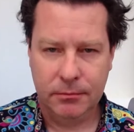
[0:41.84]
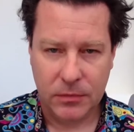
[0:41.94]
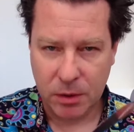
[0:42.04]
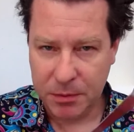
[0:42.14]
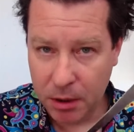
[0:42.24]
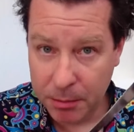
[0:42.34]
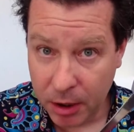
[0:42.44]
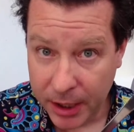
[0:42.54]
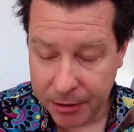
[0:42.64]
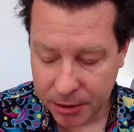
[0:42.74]
Something I'm not
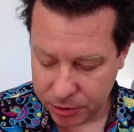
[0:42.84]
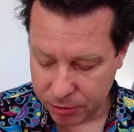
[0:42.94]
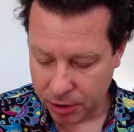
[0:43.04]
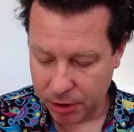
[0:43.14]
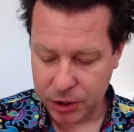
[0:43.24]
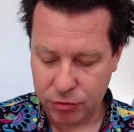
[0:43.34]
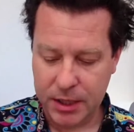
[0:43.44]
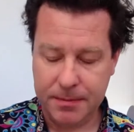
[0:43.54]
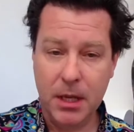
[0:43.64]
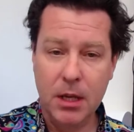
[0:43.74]
allowed on Sutton High
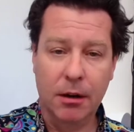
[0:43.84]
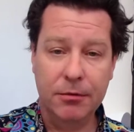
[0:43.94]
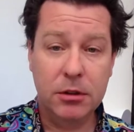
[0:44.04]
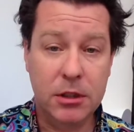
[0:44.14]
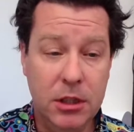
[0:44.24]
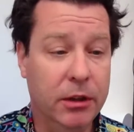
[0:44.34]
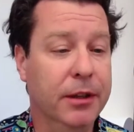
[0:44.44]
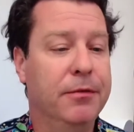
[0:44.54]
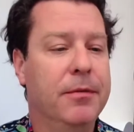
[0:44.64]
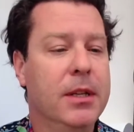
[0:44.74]
Street. I've got a
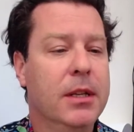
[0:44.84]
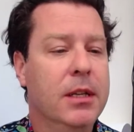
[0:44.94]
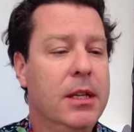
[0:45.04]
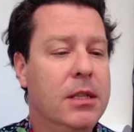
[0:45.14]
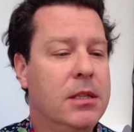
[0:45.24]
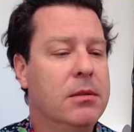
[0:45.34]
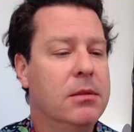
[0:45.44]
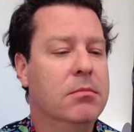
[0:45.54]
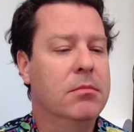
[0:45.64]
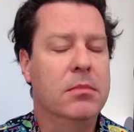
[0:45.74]
knife. It's
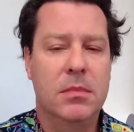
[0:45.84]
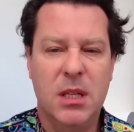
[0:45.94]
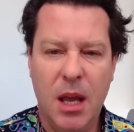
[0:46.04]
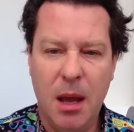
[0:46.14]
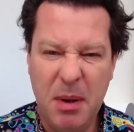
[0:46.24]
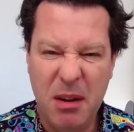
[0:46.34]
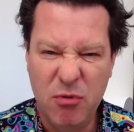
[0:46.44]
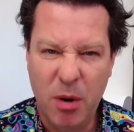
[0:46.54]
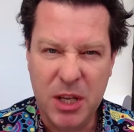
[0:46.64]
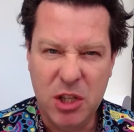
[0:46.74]
a bit
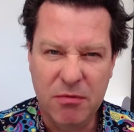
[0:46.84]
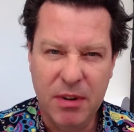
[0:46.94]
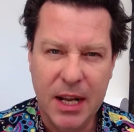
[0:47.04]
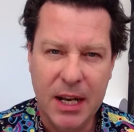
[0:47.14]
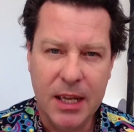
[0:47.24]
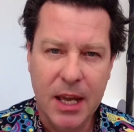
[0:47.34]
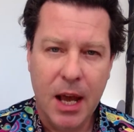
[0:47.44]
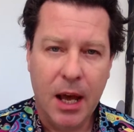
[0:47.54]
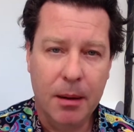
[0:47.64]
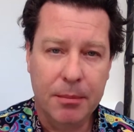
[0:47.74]
rubbishy really,
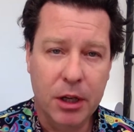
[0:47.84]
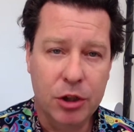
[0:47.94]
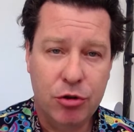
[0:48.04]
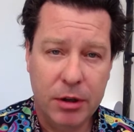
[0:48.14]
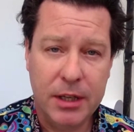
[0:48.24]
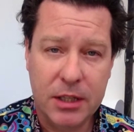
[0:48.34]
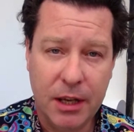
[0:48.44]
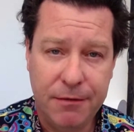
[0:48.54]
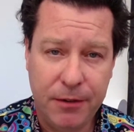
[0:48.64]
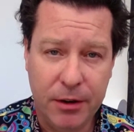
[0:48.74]
and I'm going to try and
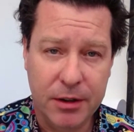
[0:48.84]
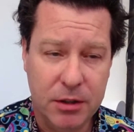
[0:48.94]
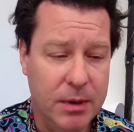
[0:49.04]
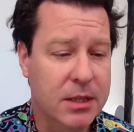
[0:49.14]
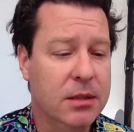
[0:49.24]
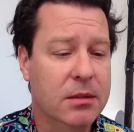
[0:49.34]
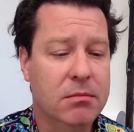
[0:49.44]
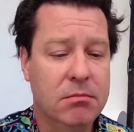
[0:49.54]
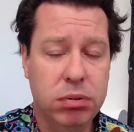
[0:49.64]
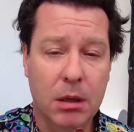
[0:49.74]
set fire to it
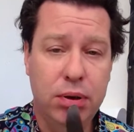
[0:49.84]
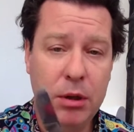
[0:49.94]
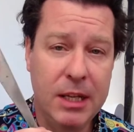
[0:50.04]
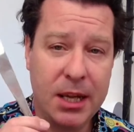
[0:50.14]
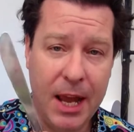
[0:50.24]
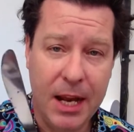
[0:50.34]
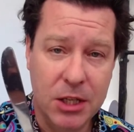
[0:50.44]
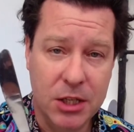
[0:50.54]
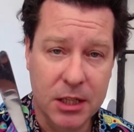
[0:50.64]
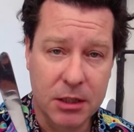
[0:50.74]
by putting
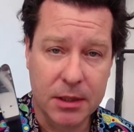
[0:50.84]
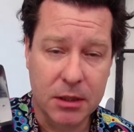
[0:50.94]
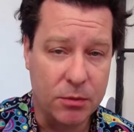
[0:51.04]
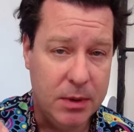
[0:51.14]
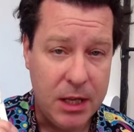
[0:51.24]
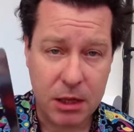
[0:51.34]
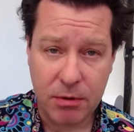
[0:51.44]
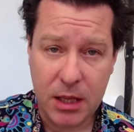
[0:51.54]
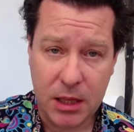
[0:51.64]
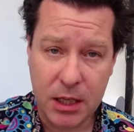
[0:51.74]
energy into it, because we need
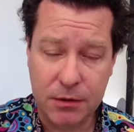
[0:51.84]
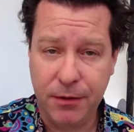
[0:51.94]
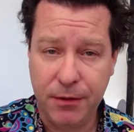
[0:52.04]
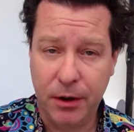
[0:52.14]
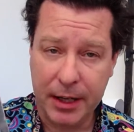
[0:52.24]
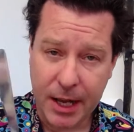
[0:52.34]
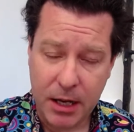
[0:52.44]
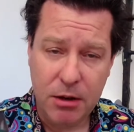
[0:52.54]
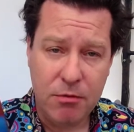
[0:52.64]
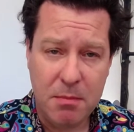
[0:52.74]
three things for fire. Can
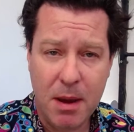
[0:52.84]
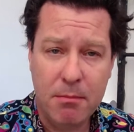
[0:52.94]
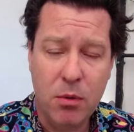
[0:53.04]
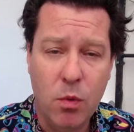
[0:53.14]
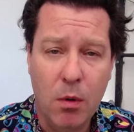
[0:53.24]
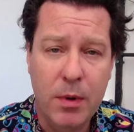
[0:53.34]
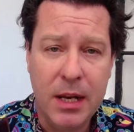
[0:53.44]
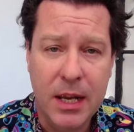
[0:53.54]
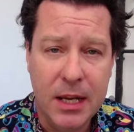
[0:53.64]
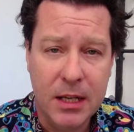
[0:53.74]
you remember what we
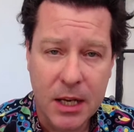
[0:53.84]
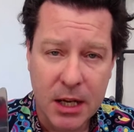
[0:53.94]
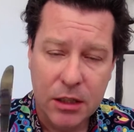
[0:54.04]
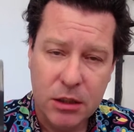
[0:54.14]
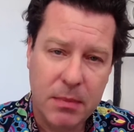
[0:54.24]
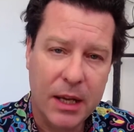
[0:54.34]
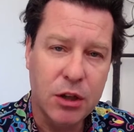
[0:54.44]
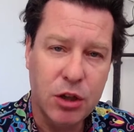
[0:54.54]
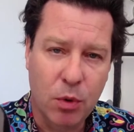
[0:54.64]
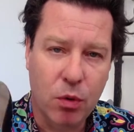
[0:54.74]
need to make a
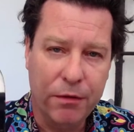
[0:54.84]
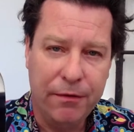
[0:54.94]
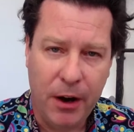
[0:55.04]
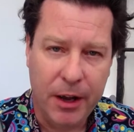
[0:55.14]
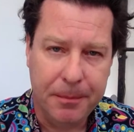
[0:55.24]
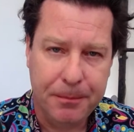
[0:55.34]
small fire?